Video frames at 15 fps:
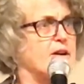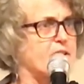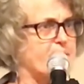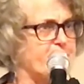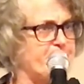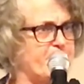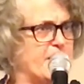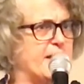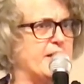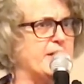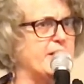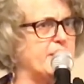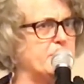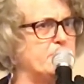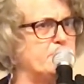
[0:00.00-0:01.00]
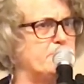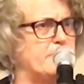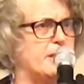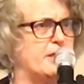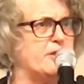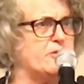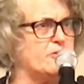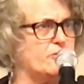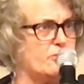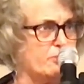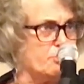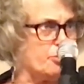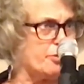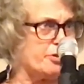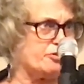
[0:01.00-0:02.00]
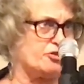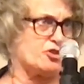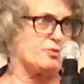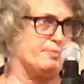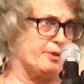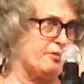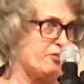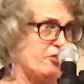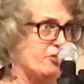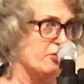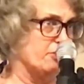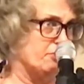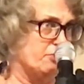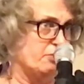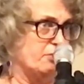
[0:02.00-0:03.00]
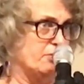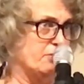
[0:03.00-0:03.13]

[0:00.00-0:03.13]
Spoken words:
to finding me some Christmas.